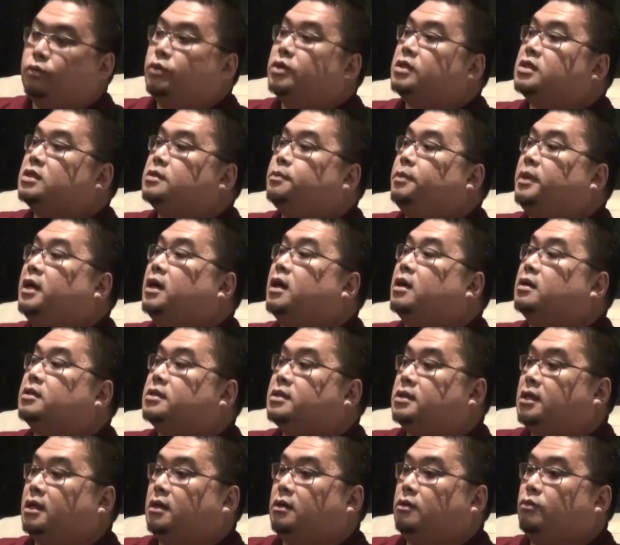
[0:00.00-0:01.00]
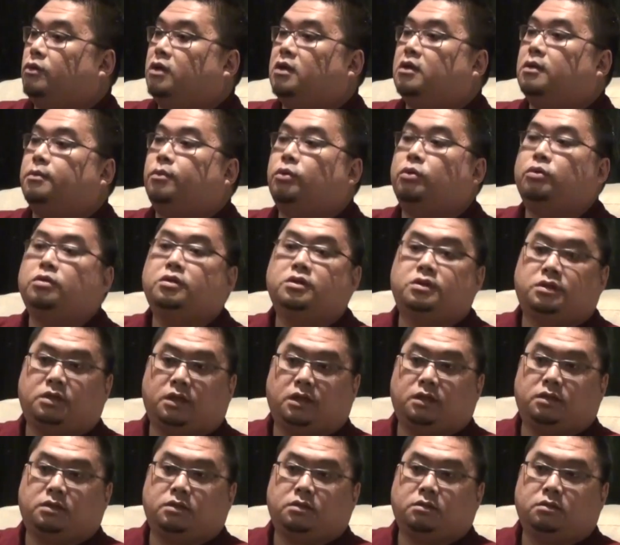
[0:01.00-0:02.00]
which is Bihar state, one of the poorest
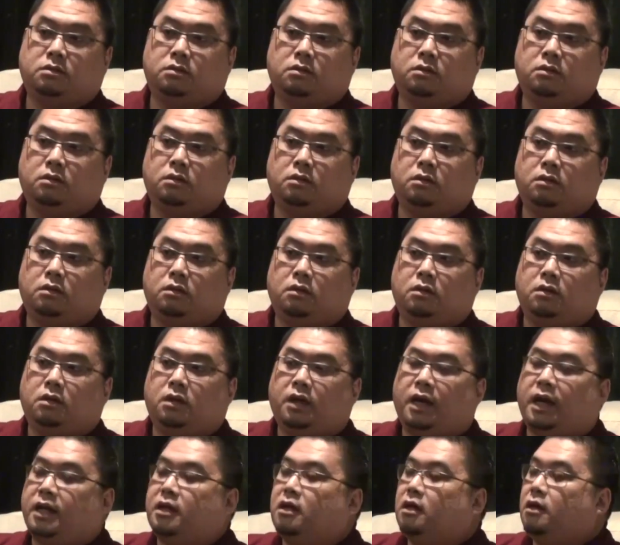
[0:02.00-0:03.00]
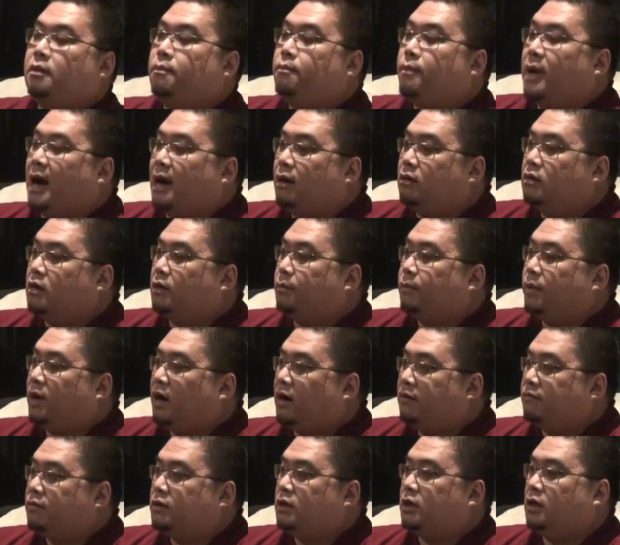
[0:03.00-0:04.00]
states. And the amount of
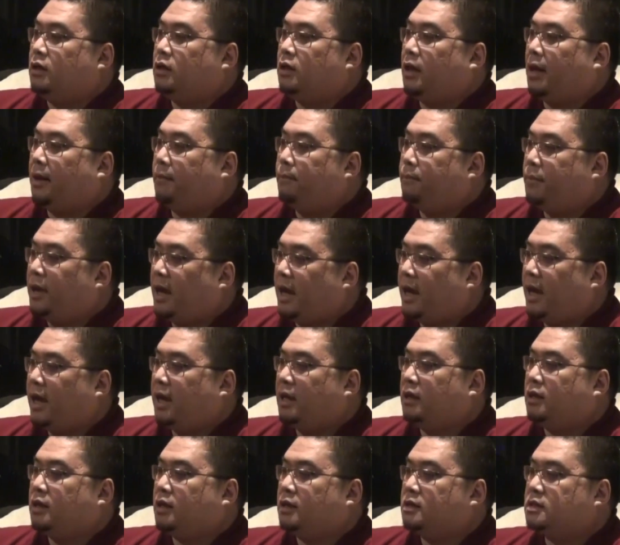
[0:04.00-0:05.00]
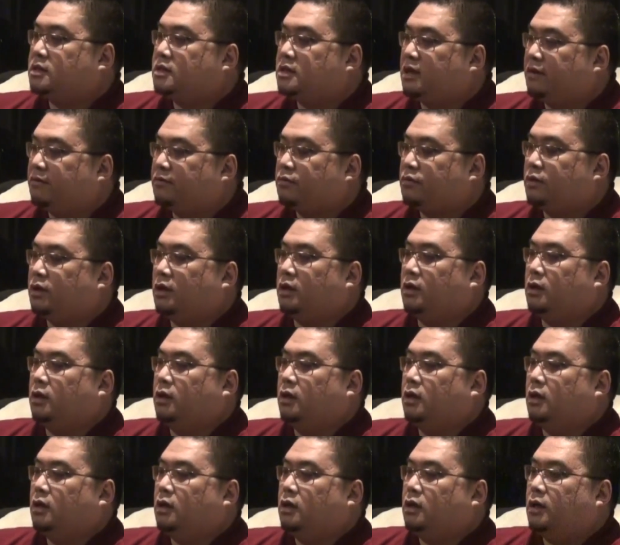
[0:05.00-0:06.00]
poverty and pain and suffering
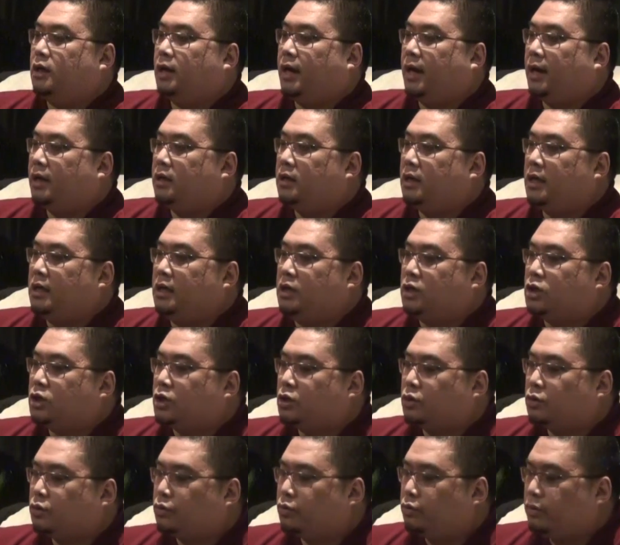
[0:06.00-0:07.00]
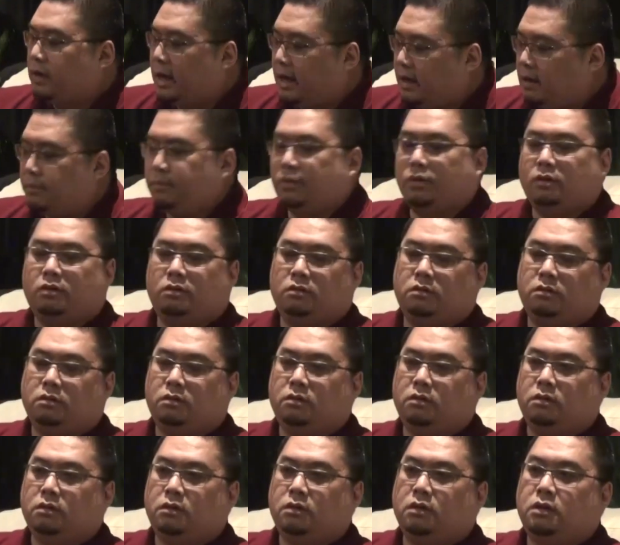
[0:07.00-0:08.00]
and incredible
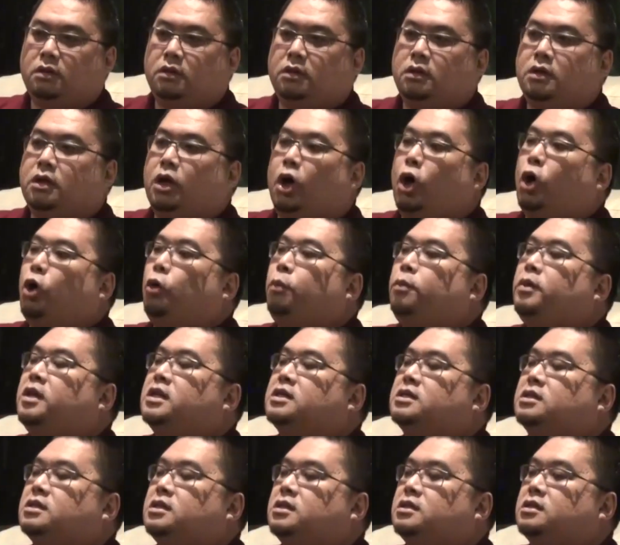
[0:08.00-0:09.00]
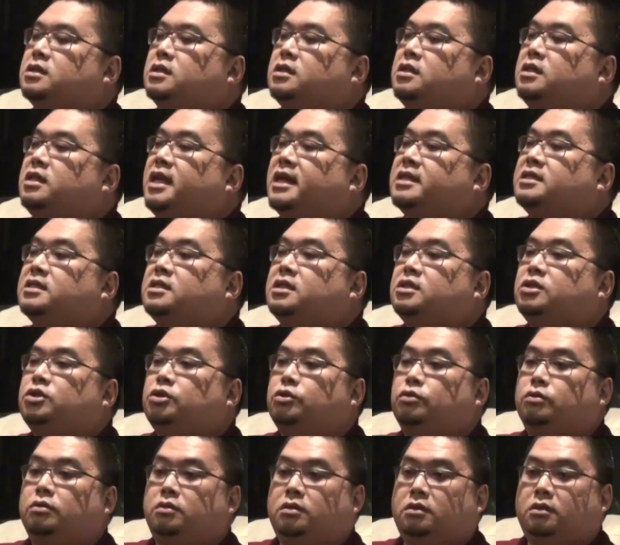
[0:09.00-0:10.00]
hopelessness and
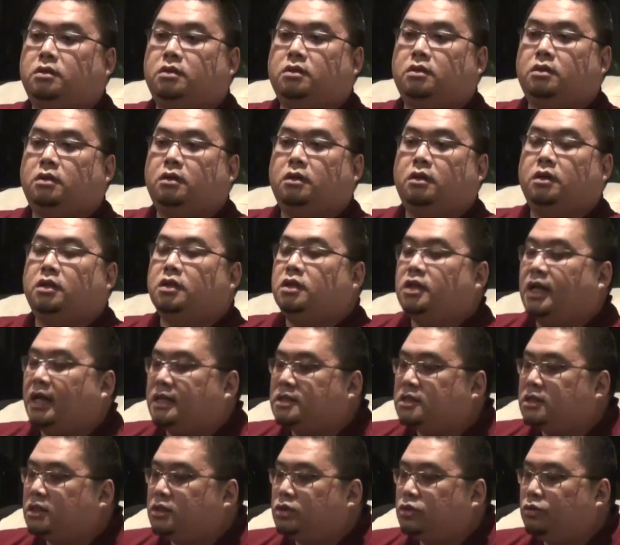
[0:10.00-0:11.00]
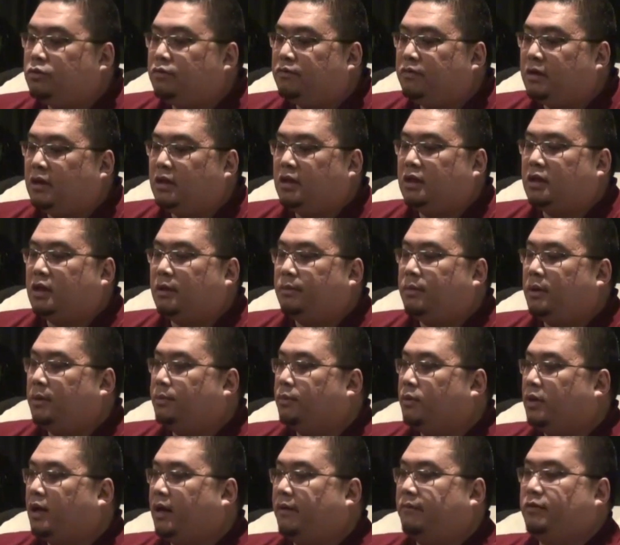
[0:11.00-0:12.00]
destitute feeling that
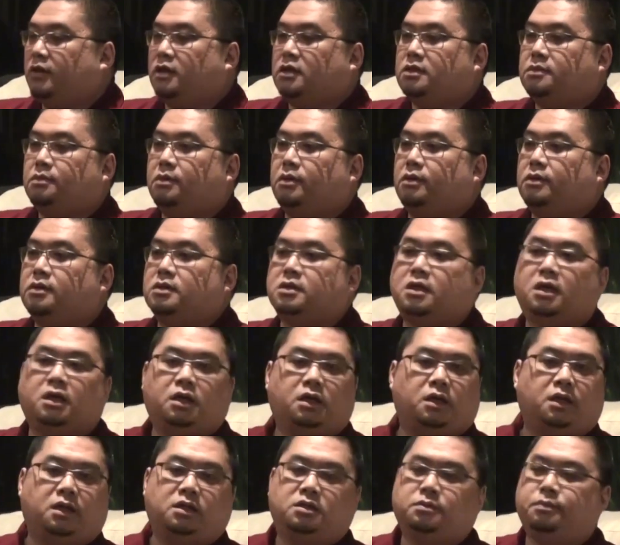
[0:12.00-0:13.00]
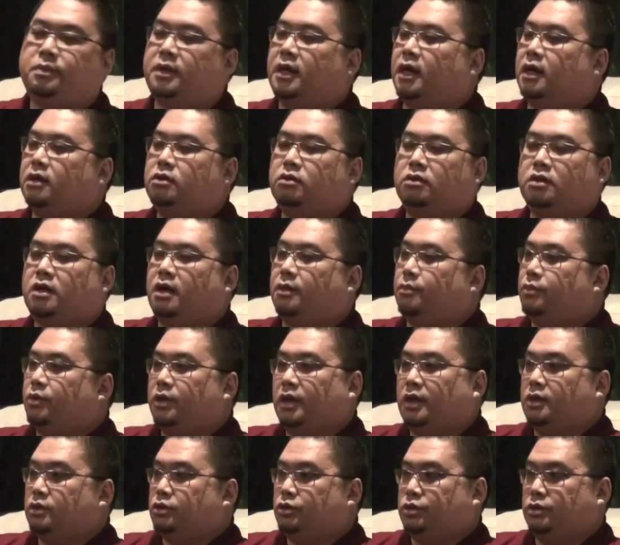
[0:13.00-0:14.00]
people have to experience is beyond your
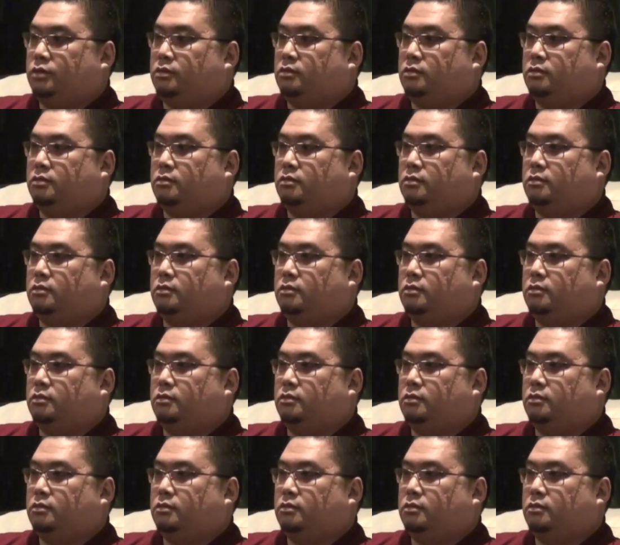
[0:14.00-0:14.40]
comprehension.